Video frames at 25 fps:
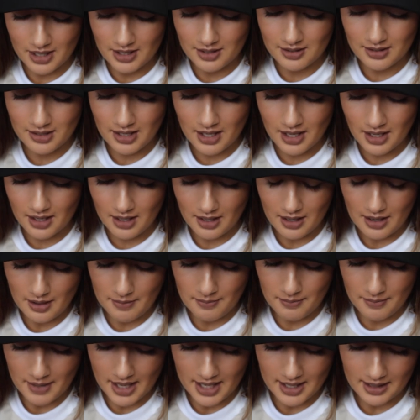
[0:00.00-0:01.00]
has like
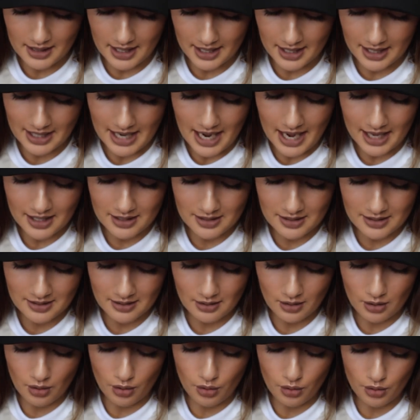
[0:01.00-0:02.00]
a it
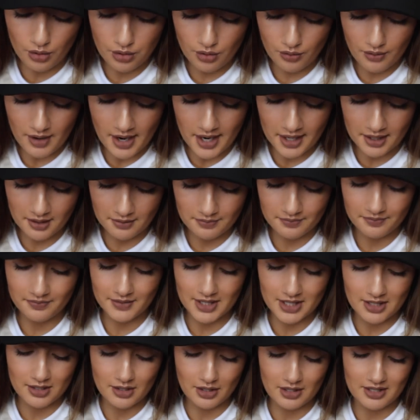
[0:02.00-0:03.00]
has all the right,
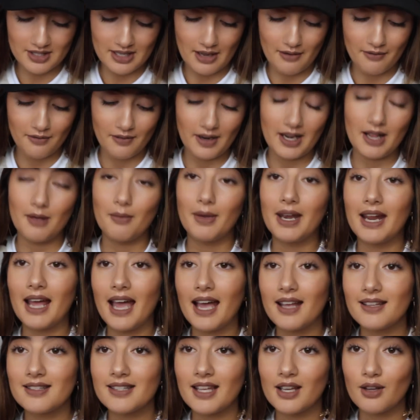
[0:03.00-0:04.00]
this is gonna sound funny, but it
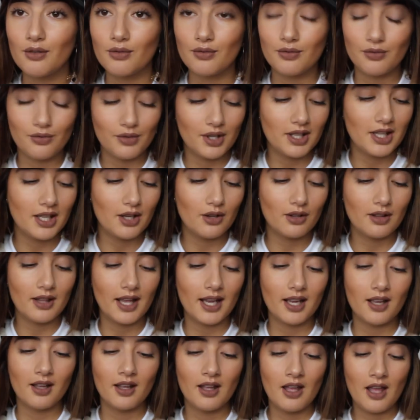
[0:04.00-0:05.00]
has like really good
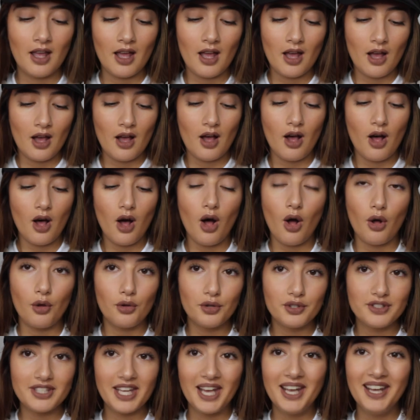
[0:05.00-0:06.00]
like
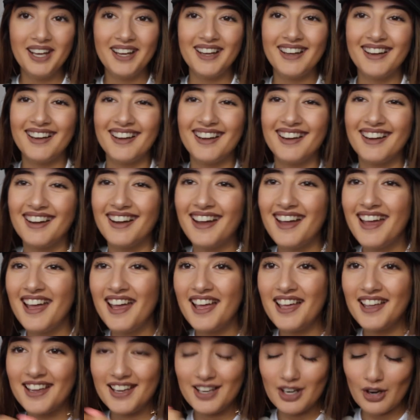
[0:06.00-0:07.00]
holes.
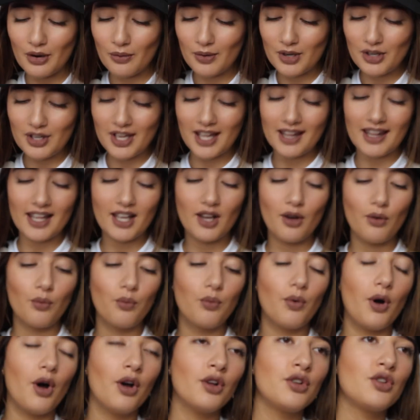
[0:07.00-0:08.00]
You know, when you get like a
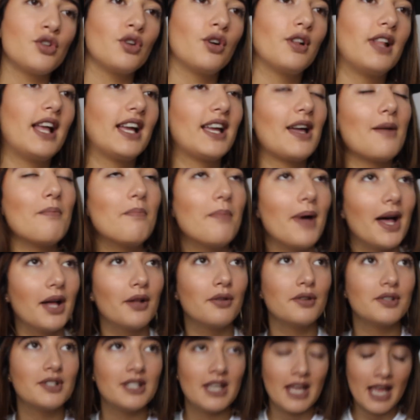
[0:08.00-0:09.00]
watch or like a
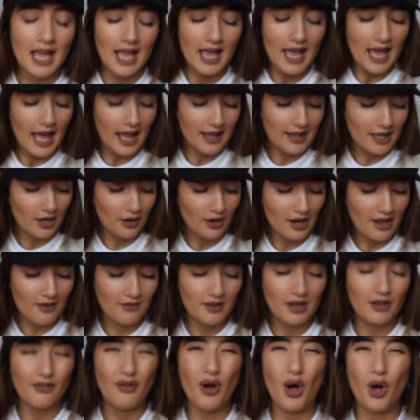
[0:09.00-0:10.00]
belt and they don't have
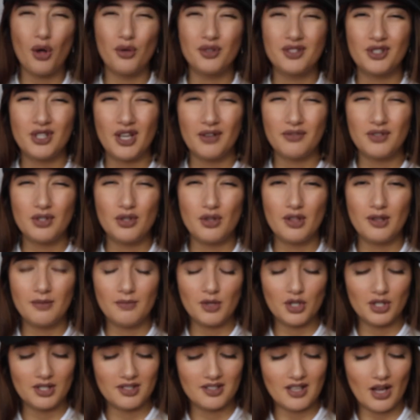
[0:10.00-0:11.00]
enough holes and you have to do them
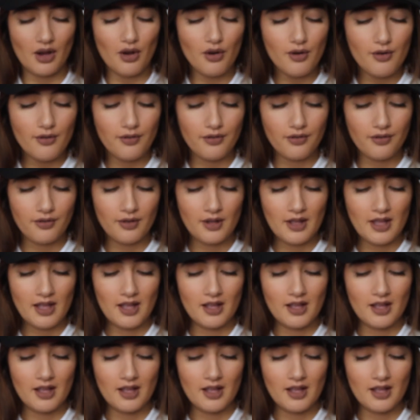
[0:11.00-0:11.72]
yourself.